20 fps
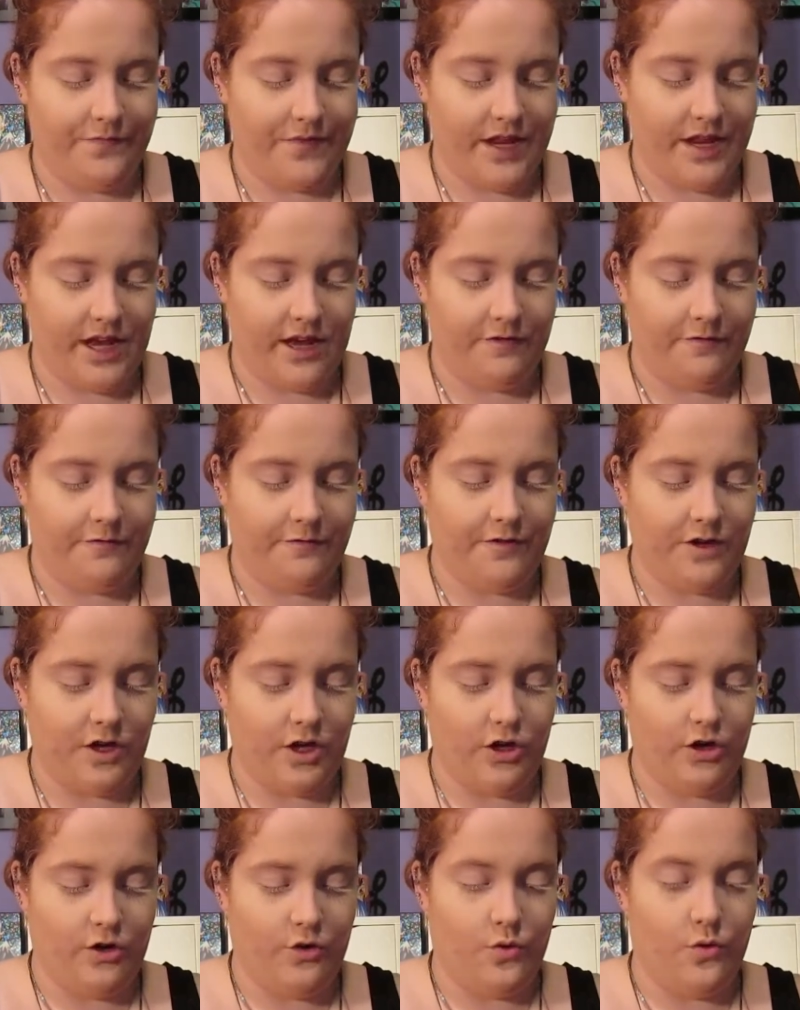if
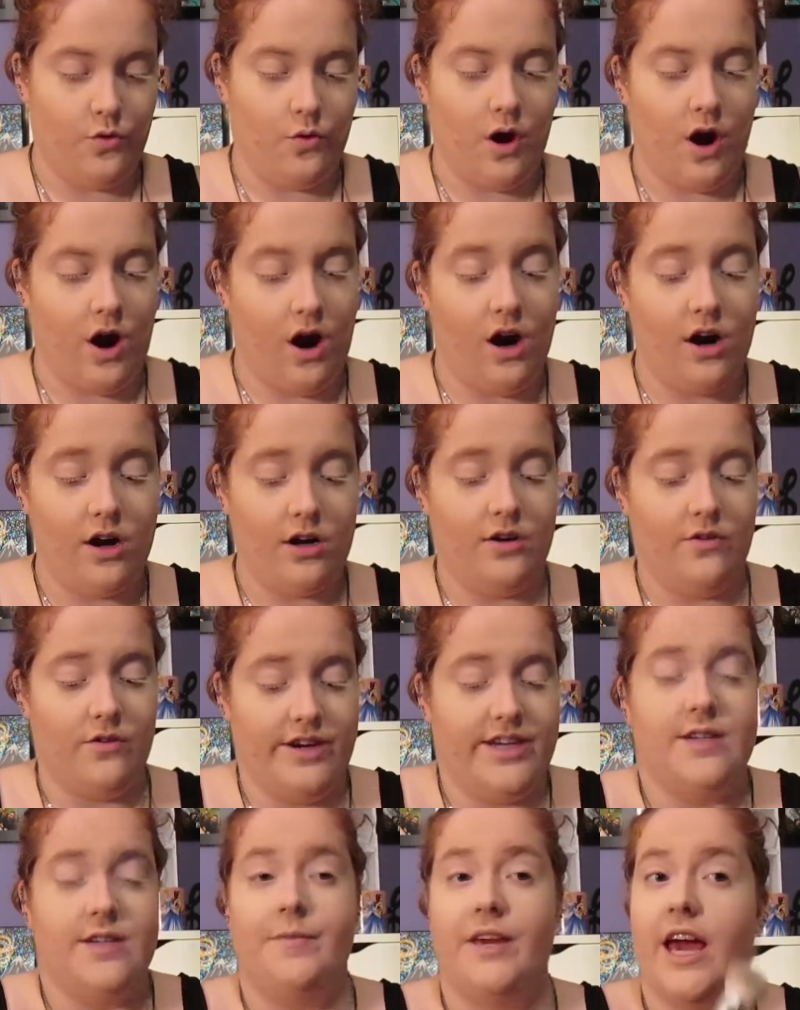you are
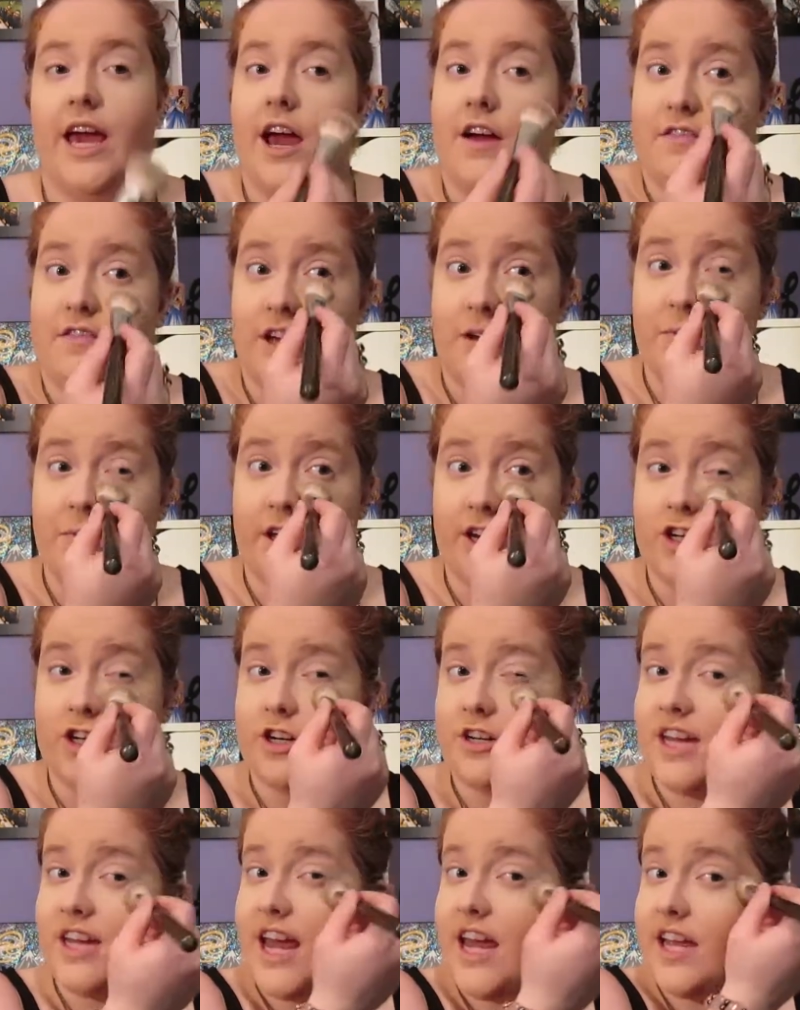going to be having a
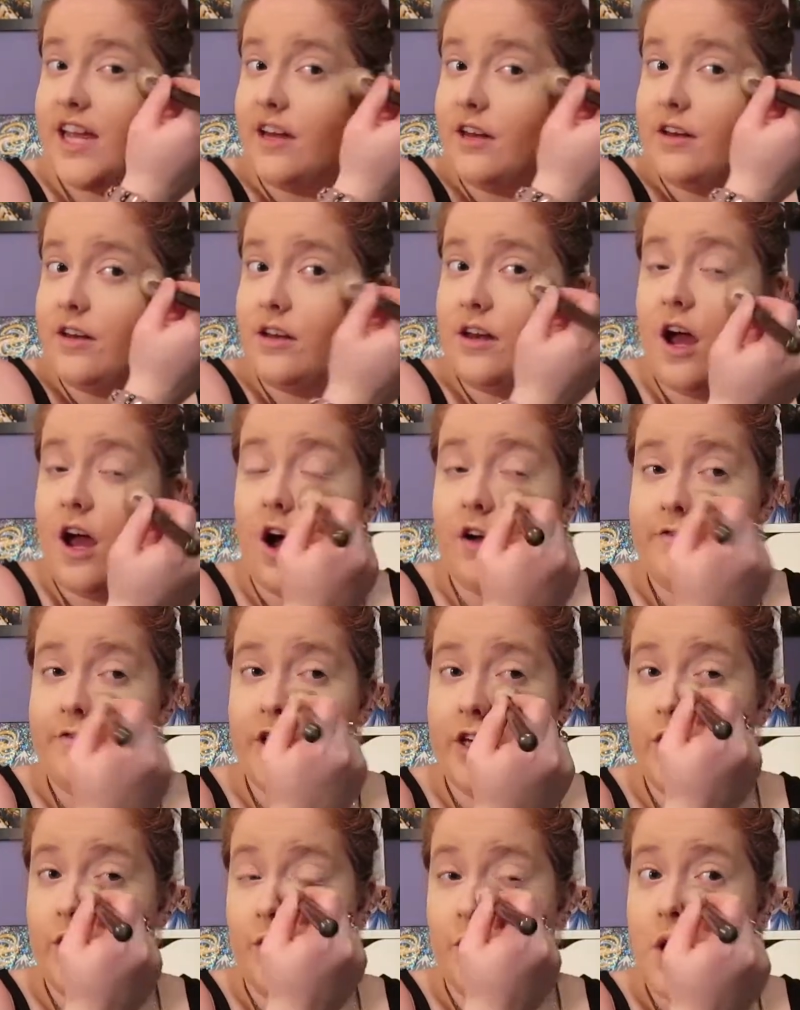picture taken of
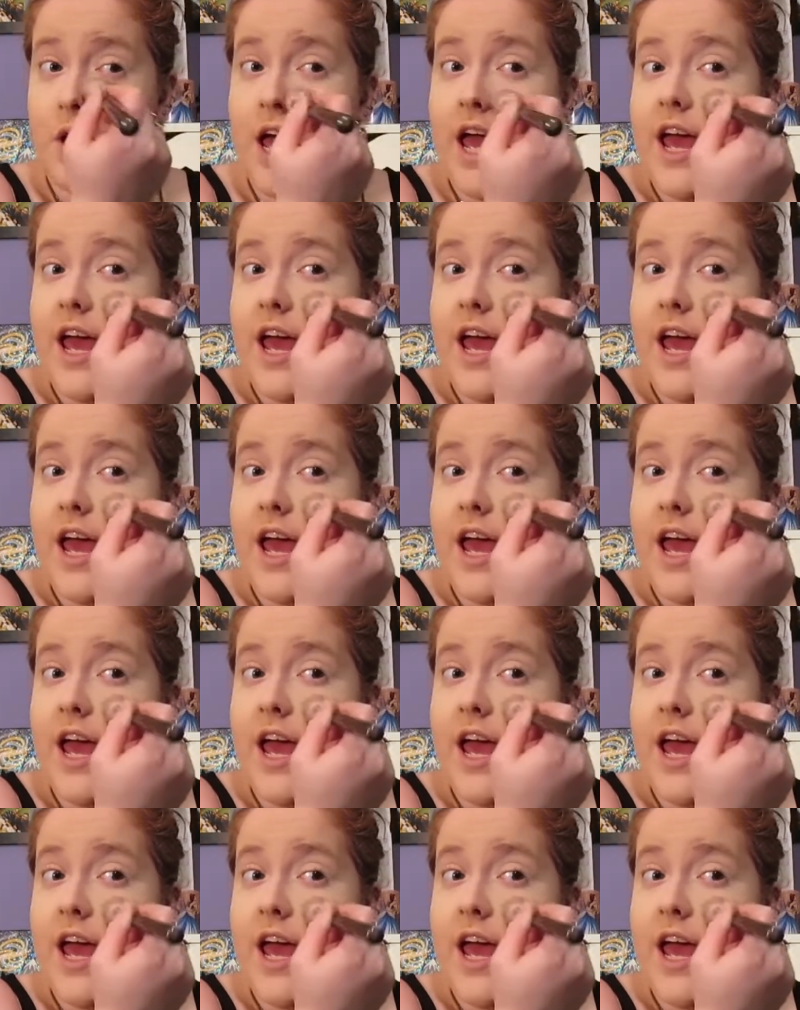you